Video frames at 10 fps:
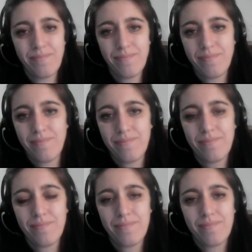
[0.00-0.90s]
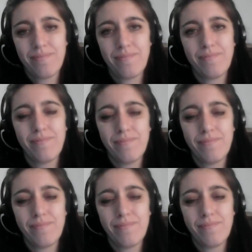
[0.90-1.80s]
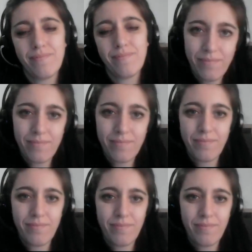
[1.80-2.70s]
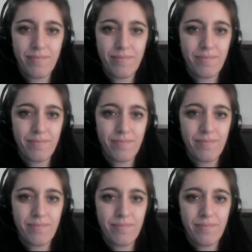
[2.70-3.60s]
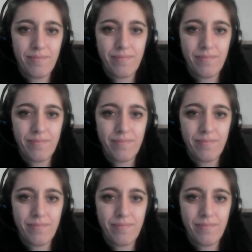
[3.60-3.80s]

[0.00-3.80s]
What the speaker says: (silent)